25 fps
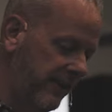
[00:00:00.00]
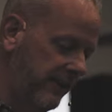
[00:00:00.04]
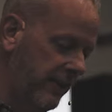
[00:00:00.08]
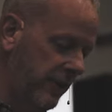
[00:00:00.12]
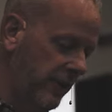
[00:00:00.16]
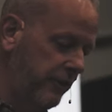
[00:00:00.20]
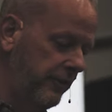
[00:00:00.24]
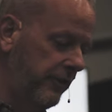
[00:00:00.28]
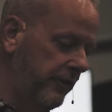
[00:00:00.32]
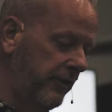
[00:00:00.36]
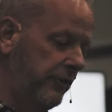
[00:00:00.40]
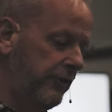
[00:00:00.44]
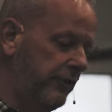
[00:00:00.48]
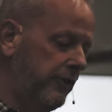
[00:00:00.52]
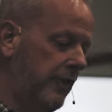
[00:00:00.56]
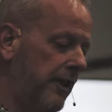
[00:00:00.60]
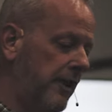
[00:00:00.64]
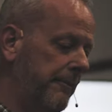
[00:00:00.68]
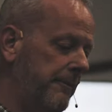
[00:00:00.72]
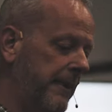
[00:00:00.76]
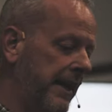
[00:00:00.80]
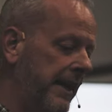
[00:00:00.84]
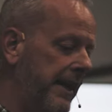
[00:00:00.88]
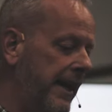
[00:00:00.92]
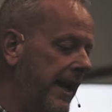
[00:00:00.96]
to those who
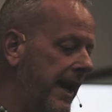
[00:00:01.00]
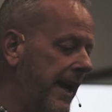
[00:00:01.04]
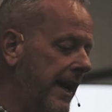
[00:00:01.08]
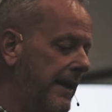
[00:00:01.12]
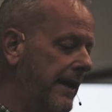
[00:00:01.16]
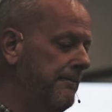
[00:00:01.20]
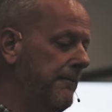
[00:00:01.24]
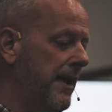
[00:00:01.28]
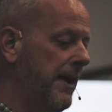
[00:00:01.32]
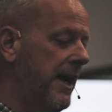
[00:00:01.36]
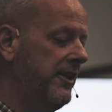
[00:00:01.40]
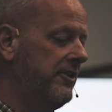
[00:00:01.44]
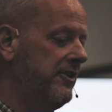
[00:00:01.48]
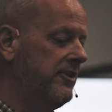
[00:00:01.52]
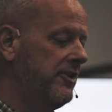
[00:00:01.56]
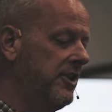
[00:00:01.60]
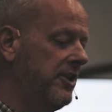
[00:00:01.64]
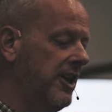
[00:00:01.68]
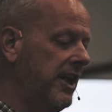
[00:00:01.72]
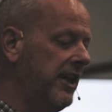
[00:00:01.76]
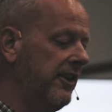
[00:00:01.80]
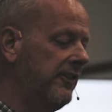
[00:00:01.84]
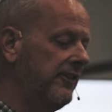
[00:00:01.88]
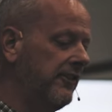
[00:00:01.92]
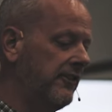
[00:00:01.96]
struck me, and my
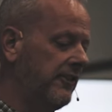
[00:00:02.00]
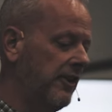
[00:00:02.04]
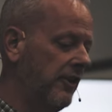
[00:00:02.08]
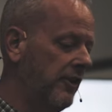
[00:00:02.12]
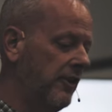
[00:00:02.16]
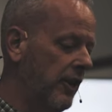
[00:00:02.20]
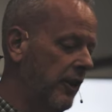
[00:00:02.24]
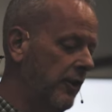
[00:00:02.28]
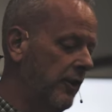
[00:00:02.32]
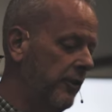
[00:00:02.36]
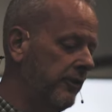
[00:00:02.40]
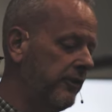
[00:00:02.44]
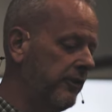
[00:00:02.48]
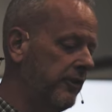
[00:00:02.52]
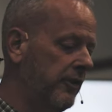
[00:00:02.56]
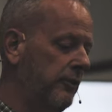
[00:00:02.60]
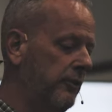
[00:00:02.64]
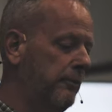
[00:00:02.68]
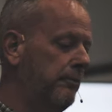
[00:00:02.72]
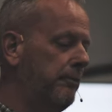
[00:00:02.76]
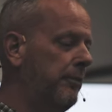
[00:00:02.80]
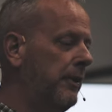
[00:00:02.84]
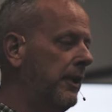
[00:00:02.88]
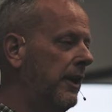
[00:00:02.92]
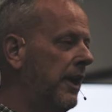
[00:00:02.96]
cheeks to those
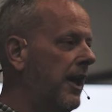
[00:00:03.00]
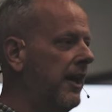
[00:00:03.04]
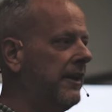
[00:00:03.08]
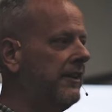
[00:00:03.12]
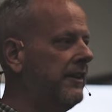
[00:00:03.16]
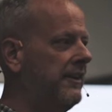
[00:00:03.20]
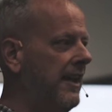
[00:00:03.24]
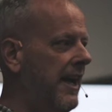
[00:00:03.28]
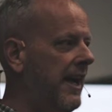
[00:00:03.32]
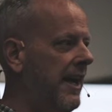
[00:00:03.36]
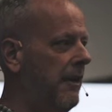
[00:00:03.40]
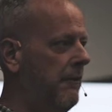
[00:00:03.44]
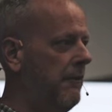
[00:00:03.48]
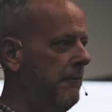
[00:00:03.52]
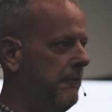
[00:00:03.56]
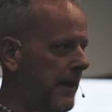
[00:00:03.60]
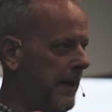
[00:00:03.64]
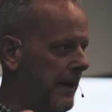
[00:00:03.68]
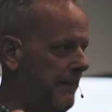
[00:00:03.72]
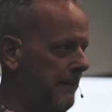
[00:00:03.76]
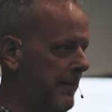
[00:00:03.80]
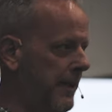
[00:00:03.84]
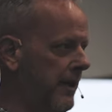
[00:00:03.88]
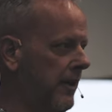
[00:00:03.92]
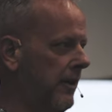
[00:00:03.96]
who plucked out
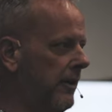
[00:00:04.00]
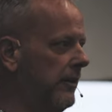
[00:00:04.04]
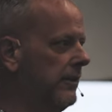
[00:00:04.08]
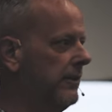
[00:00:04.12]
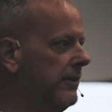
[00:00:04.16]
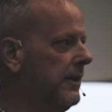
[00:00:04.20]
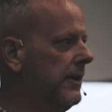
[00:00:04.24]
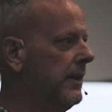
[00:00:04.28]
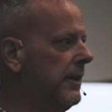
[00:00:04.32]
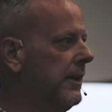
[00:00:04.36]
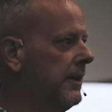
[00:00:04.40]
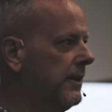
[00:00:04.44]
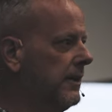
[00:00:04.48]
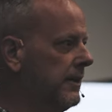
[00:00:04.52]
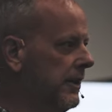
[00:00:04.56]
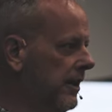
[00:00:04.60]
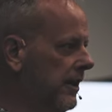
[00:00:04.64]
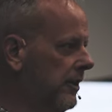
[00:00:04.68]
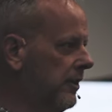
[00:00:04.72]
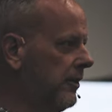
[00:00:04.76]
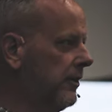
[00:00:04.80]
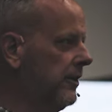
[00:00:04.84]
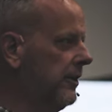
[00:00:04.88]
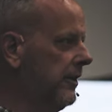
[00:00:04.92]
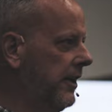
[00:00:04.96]
my beard.
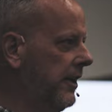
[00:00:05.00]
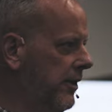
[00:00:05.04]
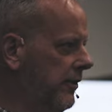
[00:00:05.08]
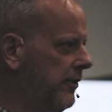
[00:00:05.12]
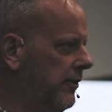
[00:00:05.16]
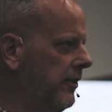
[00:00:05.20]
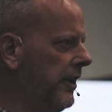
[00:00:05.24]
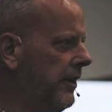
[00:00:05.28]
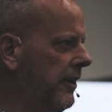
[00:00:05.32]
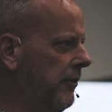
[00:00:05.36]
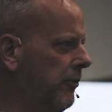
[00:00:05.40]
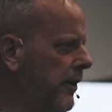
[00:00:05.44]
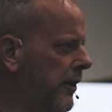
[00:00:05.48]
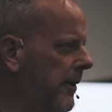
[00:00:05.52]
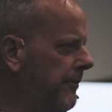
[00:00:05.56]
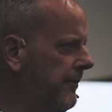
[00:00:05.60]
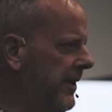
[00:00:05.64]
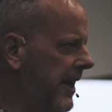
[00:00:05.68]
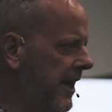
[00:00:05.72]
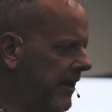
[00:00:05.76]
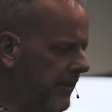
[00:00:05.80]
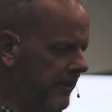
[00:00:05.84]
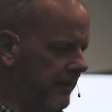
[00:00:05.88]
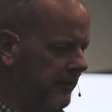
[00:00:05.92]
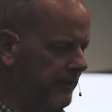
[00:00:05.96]
literally ripped
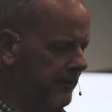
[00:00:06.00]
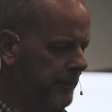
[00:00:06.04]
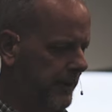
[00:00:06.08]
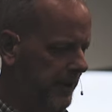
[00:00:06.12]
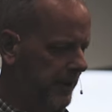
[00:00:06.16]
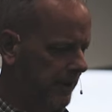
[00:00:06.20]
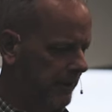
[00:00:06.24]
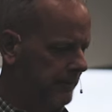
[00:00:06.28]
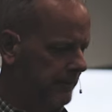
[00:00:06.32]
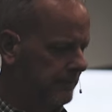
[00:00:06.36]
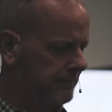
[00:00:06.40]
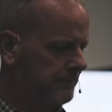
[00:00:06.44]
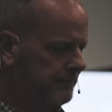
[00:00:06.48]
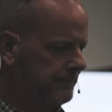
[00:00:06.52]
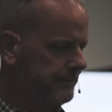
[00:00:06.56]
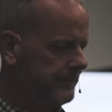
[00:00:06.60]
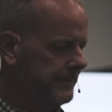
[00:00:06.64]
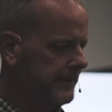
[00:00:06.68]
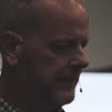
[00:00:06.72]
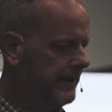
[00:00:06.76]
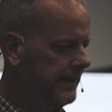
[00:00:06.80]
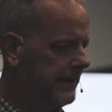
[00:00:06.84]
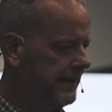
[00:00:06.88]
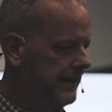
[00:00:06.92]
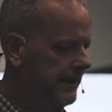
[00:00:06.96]
out his beard
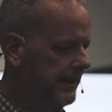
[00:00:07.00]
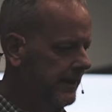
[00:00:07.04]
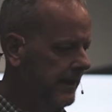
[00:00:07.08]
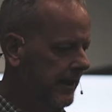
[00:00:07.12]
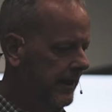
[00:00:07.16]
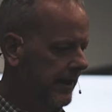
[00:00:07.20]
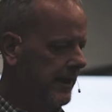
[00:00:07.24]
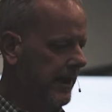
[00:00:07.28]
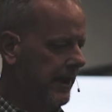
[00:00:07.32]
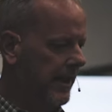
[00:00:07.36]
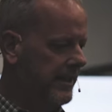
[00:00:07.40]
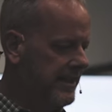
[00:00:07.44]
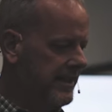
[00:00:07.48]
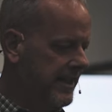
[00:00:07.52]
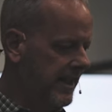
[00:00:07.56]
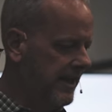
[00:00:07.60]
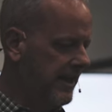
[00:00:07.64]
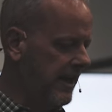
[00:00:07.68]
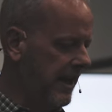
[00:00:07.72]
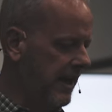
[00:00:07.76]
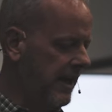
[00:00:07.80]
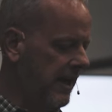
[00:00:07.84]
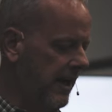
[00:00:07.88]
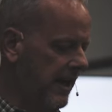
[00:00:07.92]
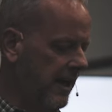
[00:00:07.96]
and I did
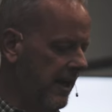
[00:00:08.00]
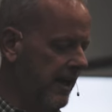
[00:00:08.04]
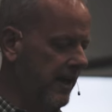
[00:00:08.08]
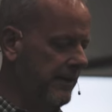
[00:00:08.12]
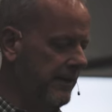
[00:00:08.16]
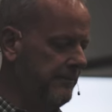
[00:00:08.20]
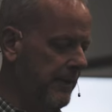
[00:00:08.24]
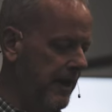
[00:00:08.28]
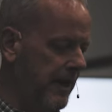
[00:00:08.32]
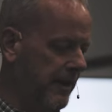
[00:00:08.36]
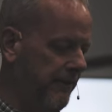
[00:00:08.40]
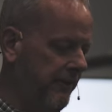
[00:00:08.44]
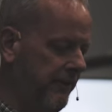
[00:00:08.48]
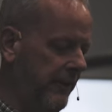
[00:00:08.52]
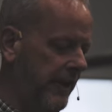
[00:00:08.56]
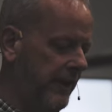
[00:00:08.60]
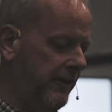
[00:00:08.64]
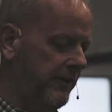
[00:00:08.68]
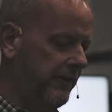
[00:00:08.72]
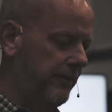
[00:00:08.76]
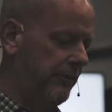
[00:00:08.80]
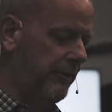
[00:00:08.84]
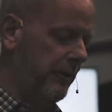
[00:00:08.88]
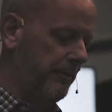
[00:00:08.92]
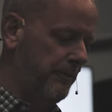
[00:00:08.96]
not hide my
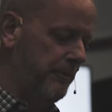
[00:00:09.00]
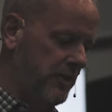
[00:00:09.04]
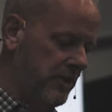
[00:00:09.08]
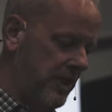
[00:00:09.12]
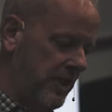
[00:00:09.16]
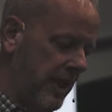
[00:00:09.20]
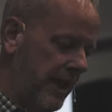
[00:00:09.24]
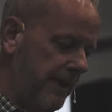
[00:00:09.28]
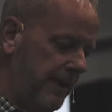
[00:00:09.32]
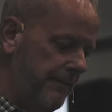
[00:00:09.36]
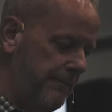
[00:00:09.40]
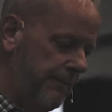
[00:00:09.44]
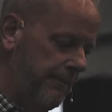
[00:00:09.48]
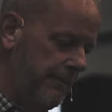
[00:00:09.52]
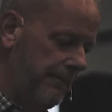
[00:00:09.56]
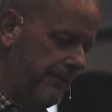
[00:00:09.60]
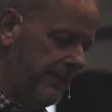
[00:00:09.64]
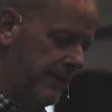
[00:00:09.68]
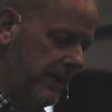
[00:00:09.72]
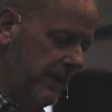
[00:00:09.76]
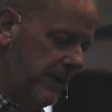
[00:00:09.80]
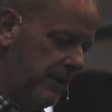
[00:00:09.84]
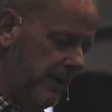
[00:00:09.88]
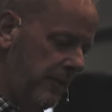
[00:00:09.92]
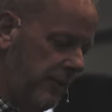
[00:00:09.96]
face from shame
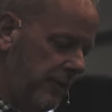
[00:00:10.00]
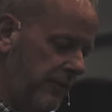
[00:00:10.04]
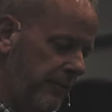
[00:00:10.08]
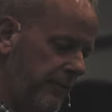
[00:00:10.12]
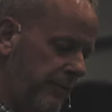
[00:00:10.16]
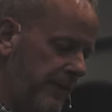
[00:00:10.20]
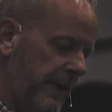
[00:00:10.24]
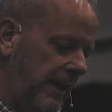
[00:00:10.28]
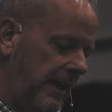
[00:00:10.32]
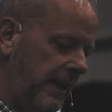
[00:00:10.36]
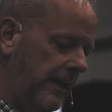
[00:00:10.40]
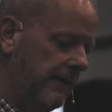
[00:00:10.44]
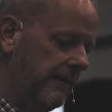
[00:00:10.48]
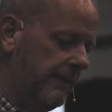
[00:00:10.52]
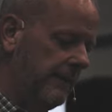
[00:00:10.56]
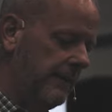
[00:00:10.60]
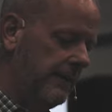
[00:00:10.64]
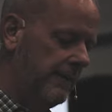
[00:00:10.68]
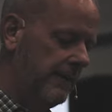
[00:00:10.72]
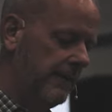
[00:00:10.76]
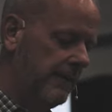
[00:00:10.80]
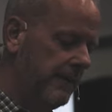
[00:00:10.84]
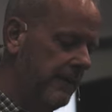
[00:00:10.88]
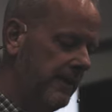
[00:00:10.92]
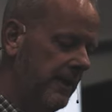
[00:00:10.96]
or spitting.
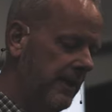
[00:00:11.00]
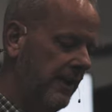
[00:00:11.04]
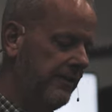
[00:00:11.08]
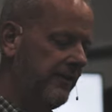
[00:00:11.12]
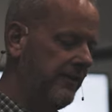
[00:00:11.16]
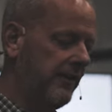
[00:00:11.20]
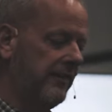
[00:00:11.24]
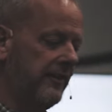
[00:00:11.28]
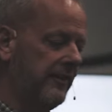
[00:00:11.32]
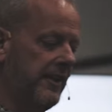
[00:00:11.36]
That's the